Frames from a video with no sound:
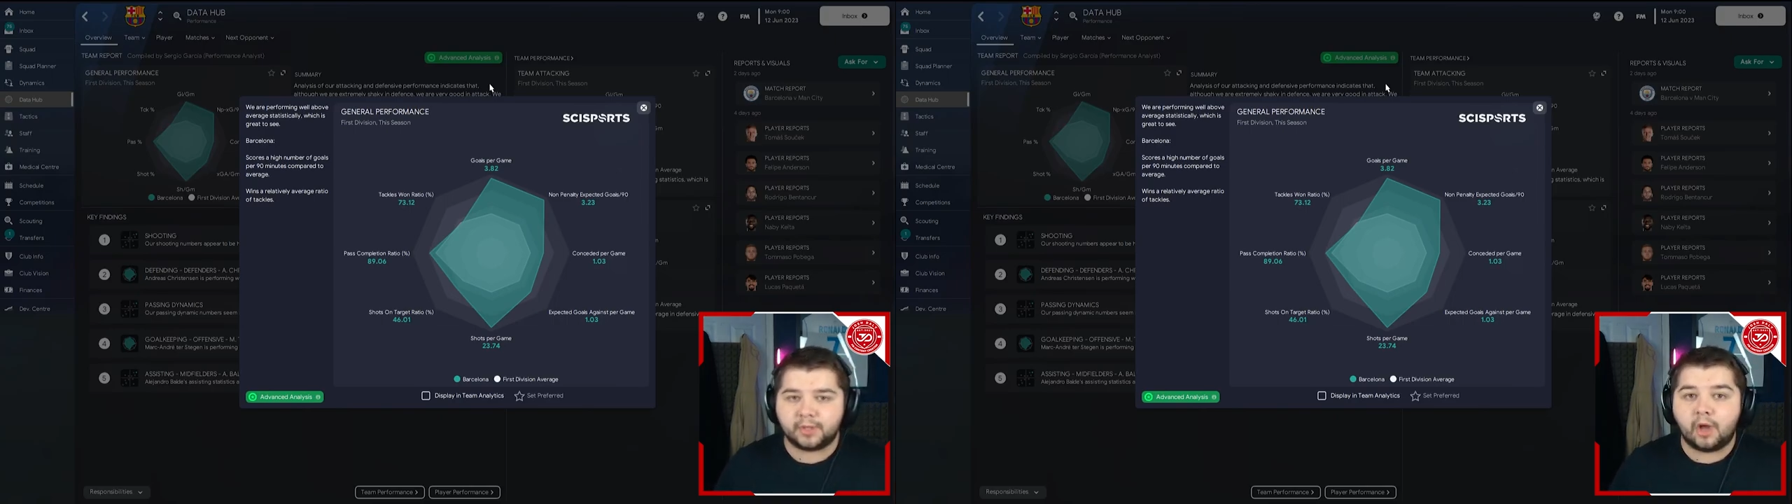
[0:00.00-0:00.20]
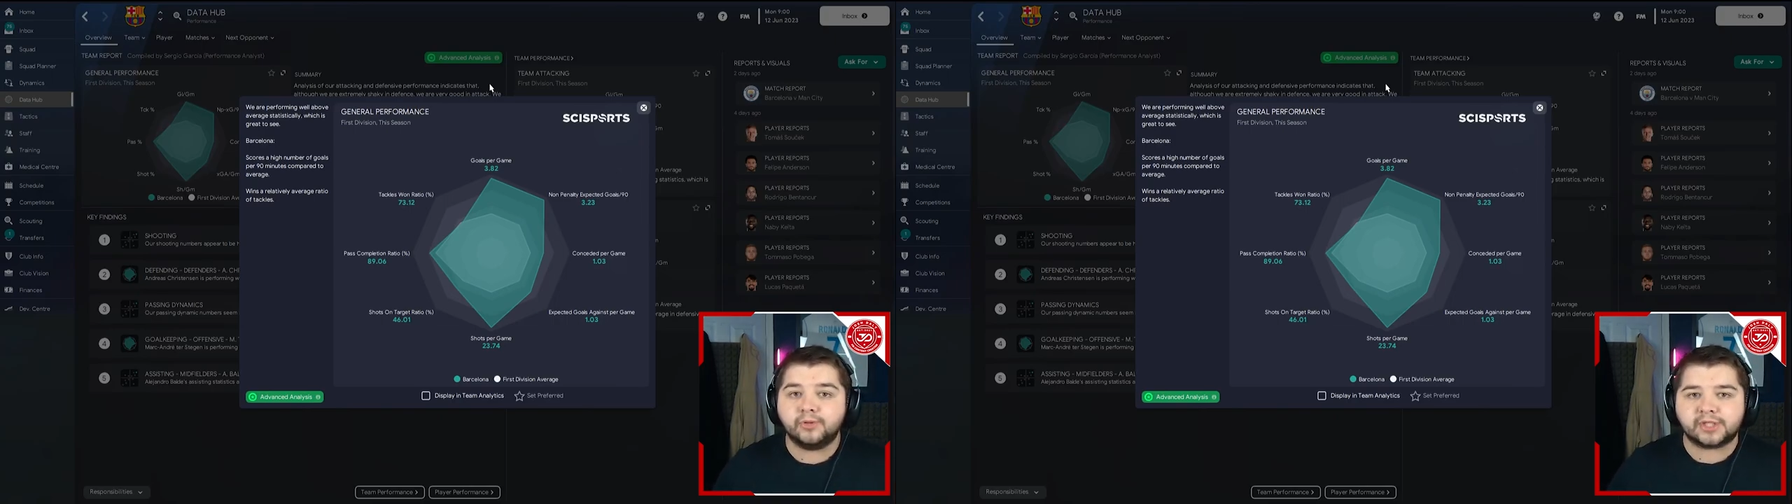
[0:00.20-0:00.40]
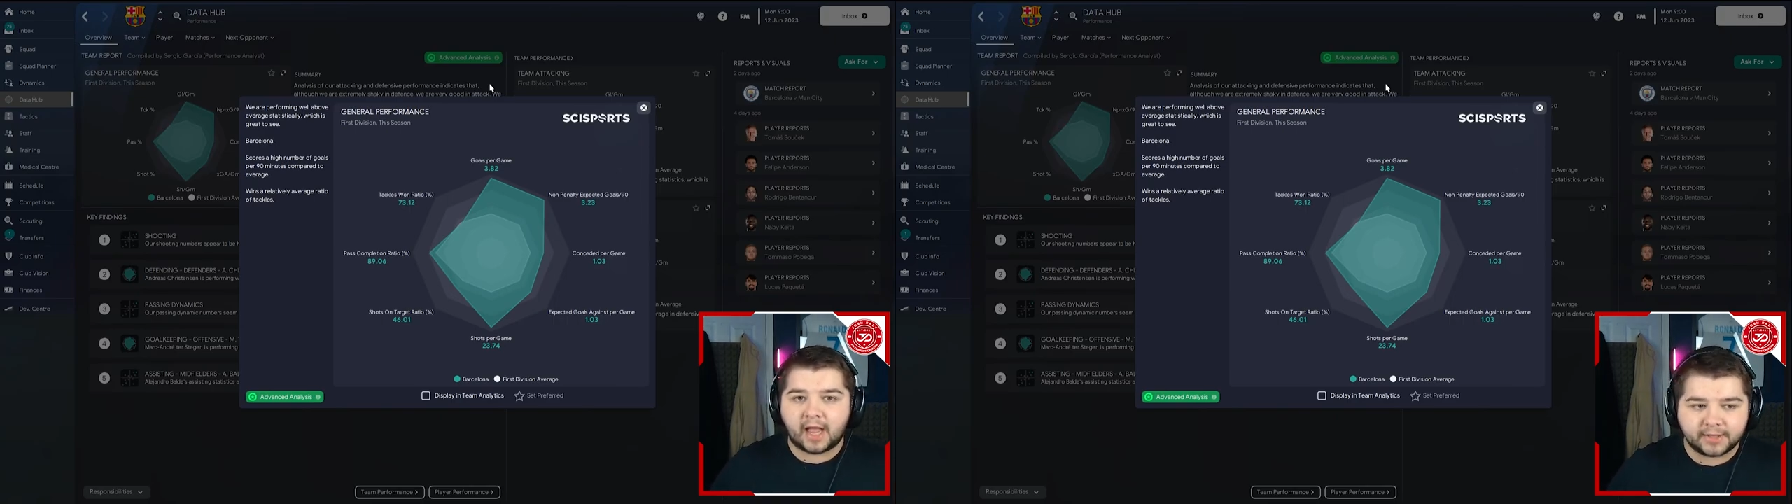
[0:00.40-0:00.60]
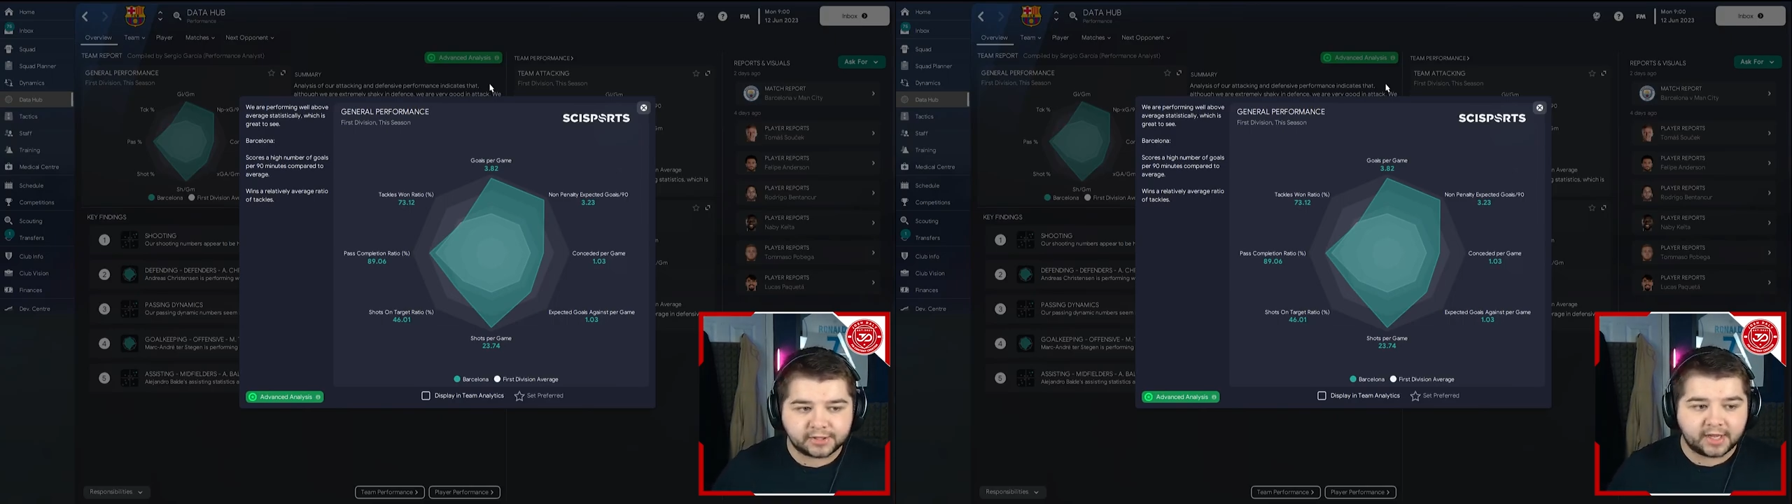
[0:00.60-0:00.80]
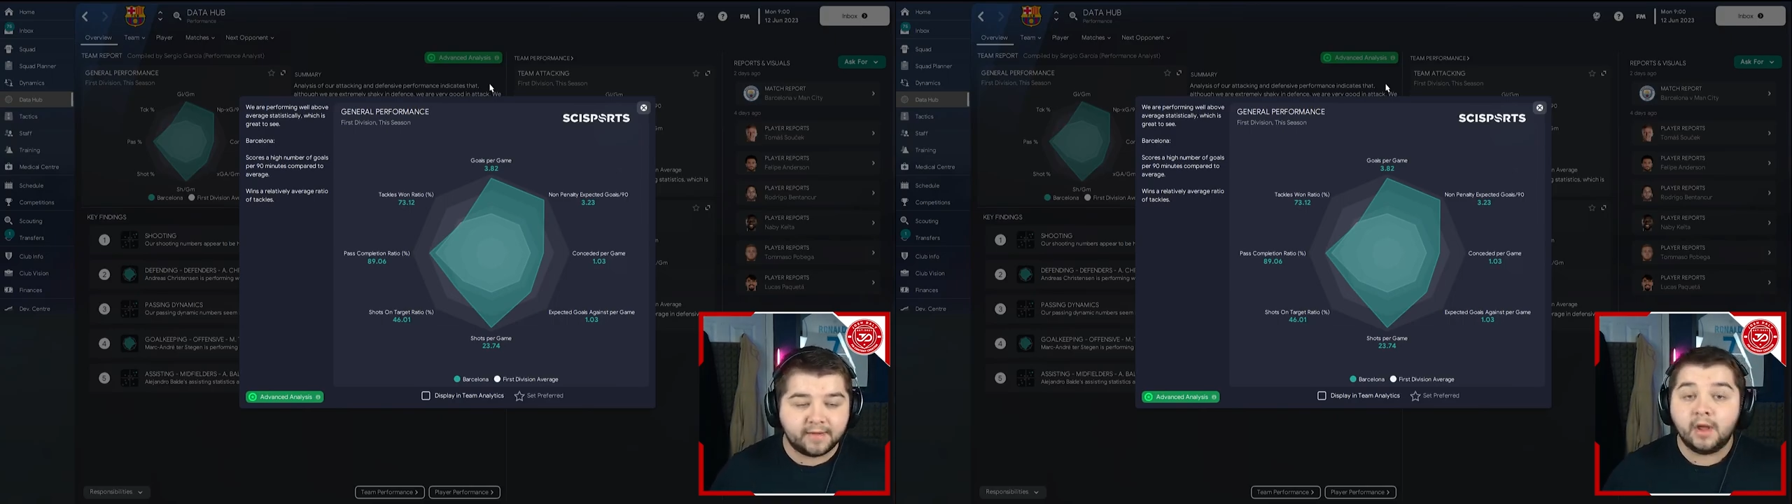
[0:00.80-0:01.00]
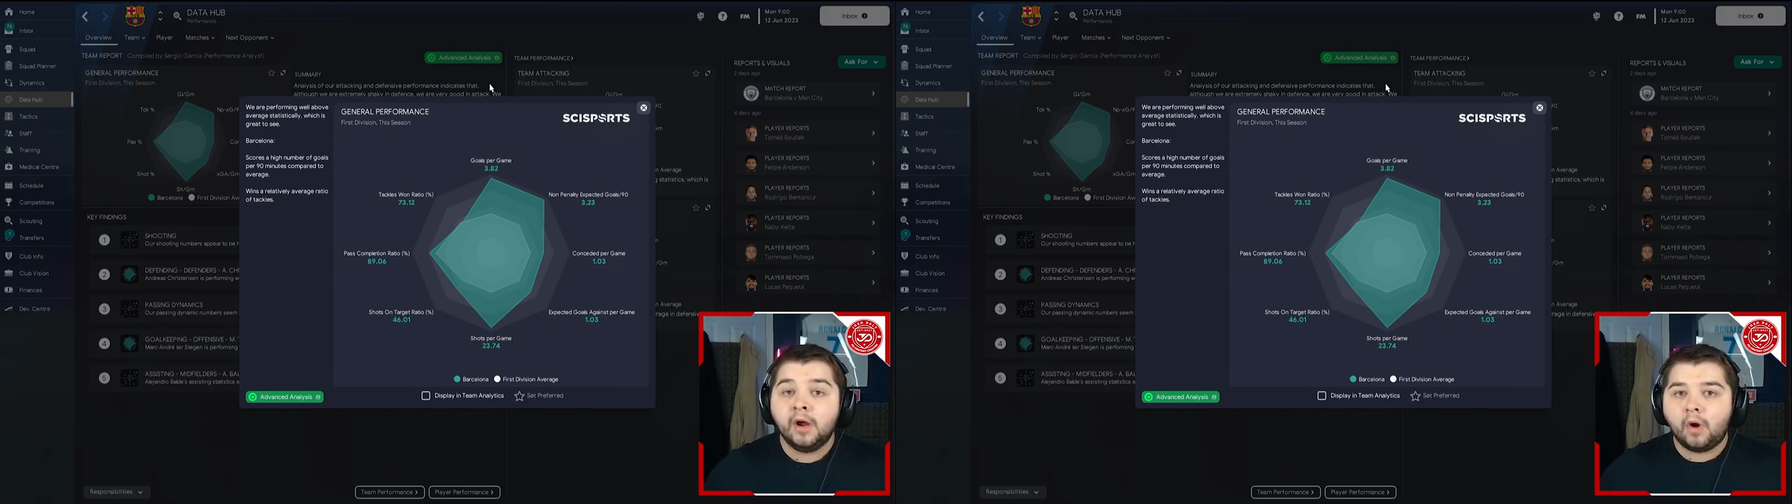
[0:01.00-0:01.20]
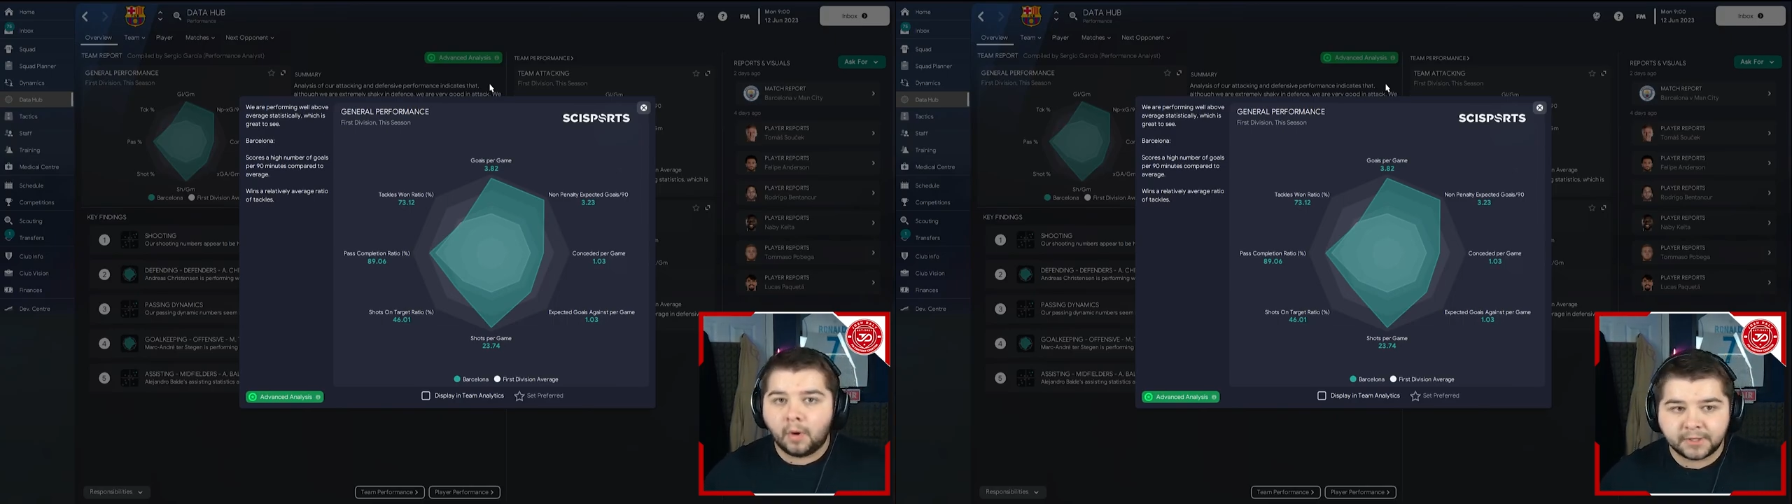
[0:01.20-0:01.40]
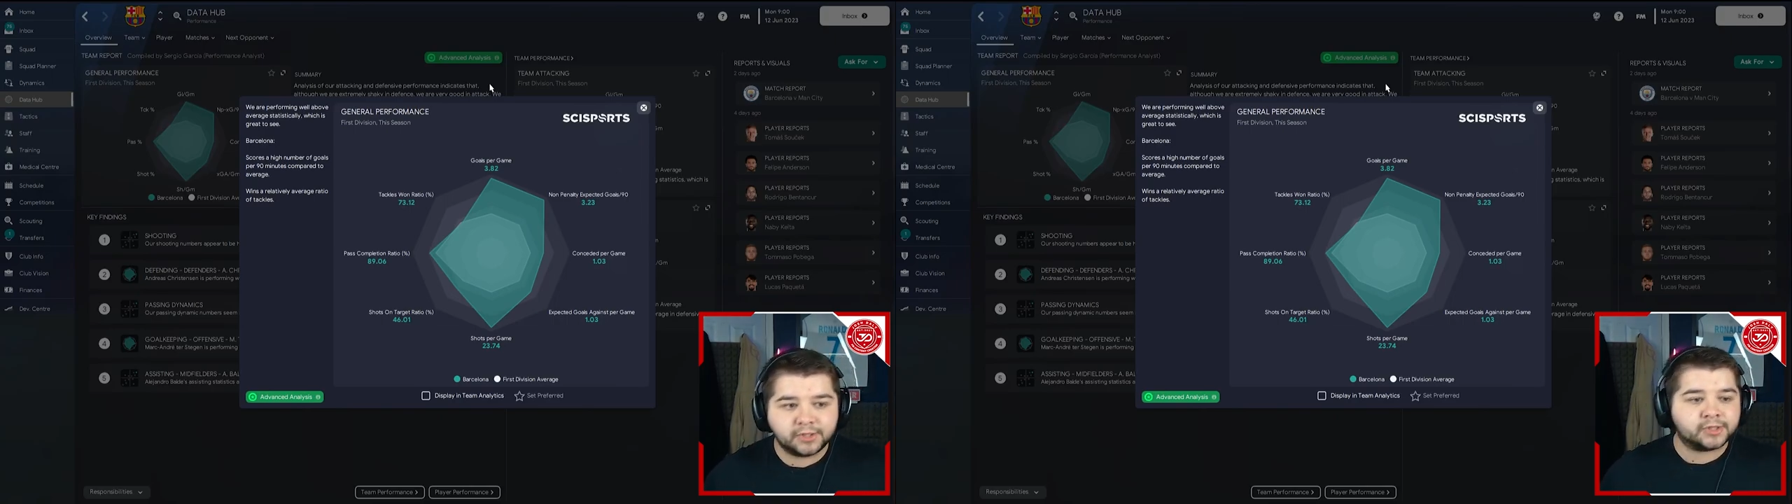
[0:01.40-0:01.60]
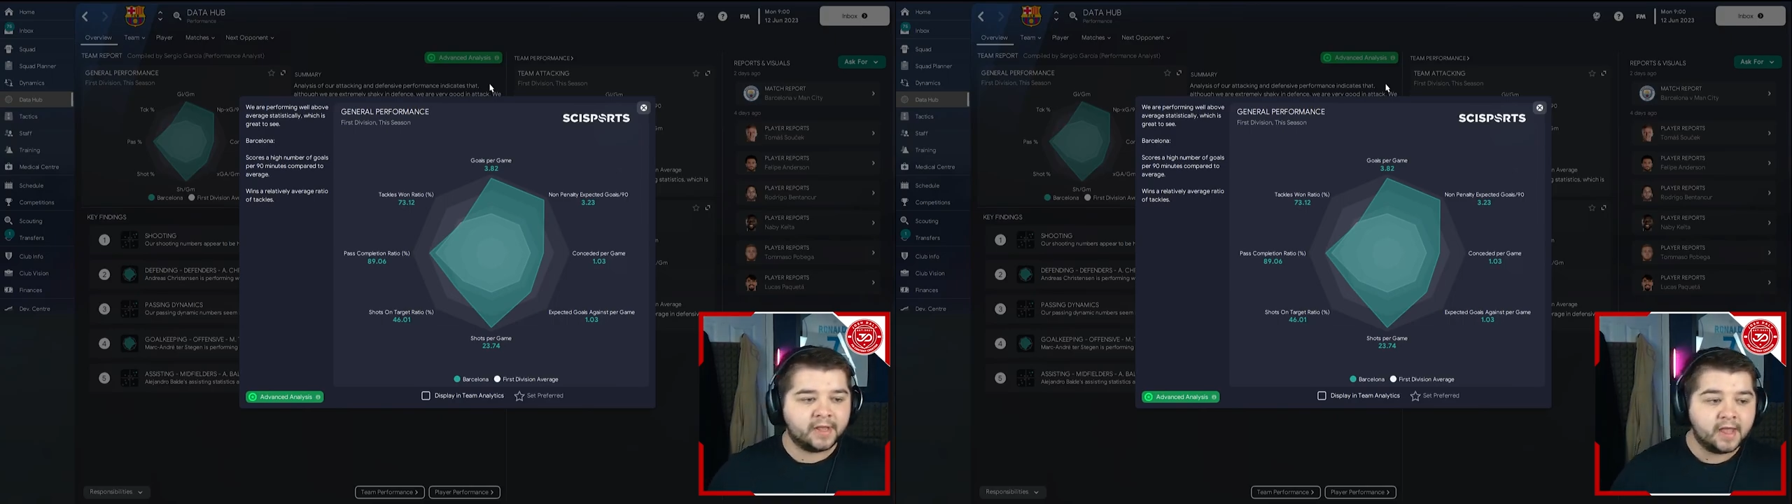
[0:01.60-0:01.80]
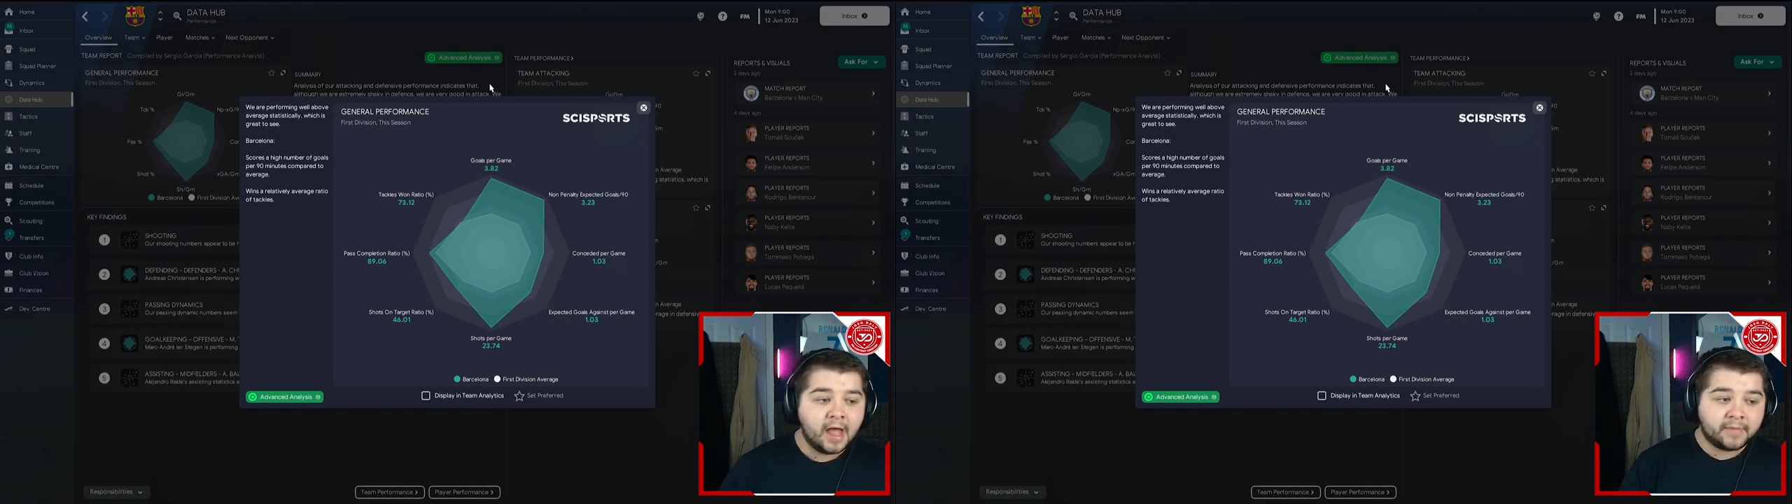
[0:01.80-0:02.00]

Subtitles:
a low standard team, obviously.